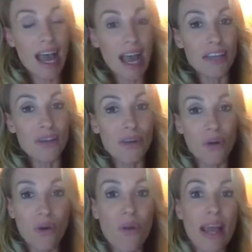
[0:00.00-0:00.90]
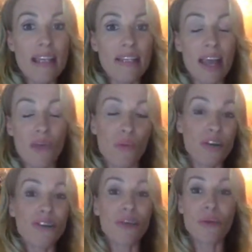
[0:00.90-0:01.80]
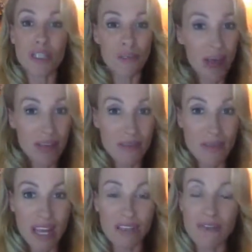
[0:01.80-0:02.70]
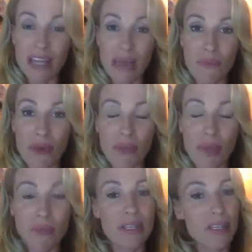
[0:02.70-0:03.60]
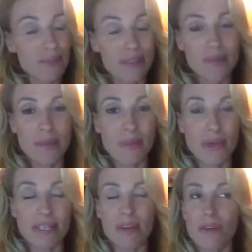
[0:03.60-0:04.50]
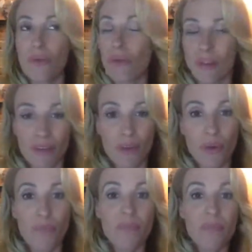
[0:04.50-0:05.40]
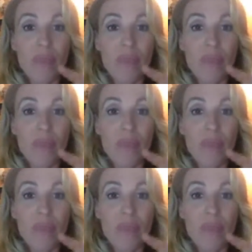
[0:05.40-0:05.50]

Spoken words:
Are you always wondering what to buy them next for their birthday present, Christmas present, whatever you want?